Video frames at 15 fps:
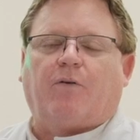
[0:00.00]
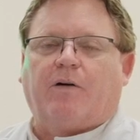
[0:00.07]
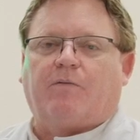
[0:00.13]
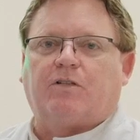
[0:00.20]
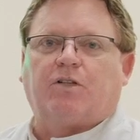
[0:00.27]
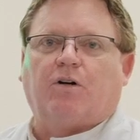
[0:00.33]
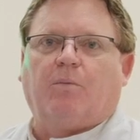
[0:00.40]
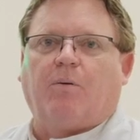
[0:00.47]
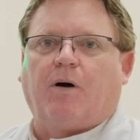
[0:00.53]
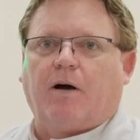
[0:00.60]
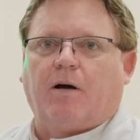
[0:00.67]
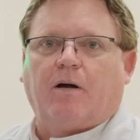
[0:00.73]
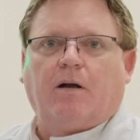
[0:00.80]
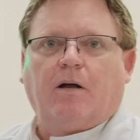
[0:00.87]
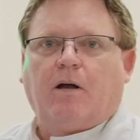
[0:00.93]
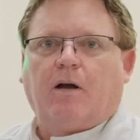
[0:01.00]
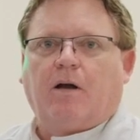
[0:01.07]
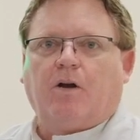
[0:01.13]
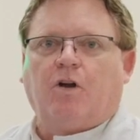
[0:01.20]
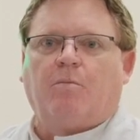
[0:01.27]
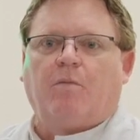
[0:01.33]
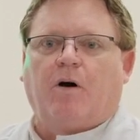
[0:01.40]
every single part.
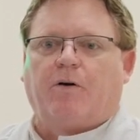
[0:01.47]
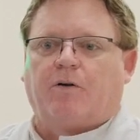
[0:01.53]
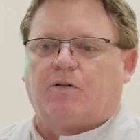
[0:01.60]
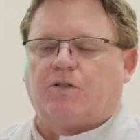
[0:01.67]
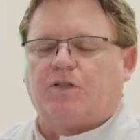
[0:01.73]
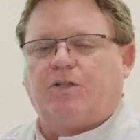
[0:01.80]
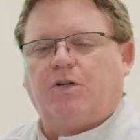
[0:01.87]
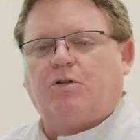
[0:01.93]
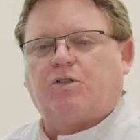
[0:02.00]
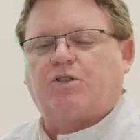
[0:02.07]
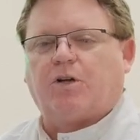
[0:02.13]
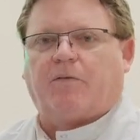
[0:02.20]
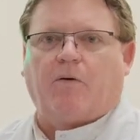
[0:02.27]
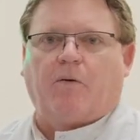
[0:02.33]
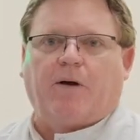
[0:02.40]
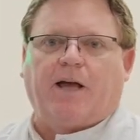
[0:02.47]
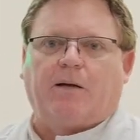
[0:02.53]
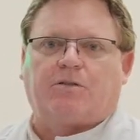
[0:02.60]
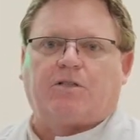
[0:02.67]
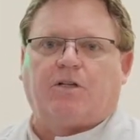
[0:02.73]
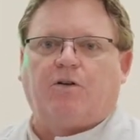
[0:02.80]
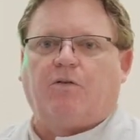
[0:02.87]
New motors, new servo
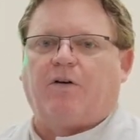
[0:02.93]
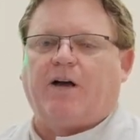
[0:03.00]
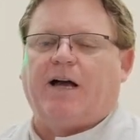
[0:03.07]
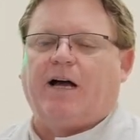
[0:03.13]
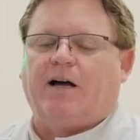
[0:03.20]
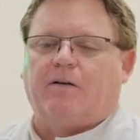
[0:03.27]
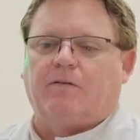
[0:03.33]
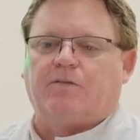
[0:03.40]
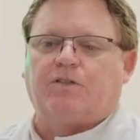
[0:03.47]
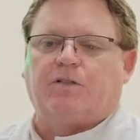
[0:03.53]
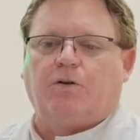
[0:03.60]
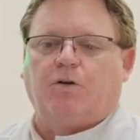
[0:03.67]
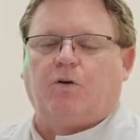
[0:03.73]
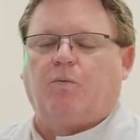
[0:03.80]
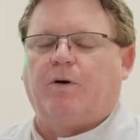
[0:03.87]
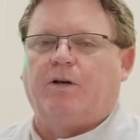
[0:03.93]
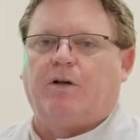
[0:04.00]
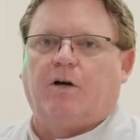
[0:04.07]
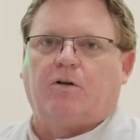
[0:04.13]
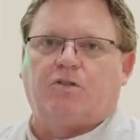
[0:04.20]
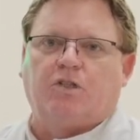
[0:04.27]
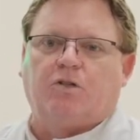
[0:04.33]
amps, new valves, new
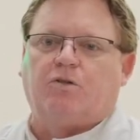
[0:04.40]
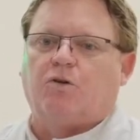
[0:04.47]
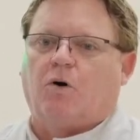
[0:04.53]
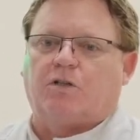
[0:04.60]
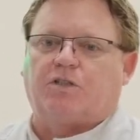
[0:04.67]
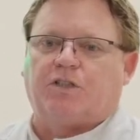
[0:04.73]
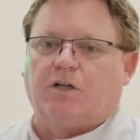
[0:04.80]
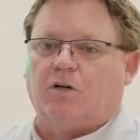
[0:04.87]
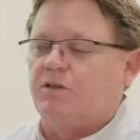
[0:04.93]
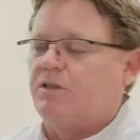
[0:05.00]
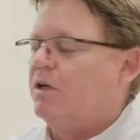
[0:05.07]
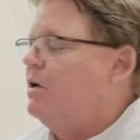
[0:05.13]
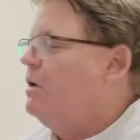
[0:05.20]
windows, new door seals,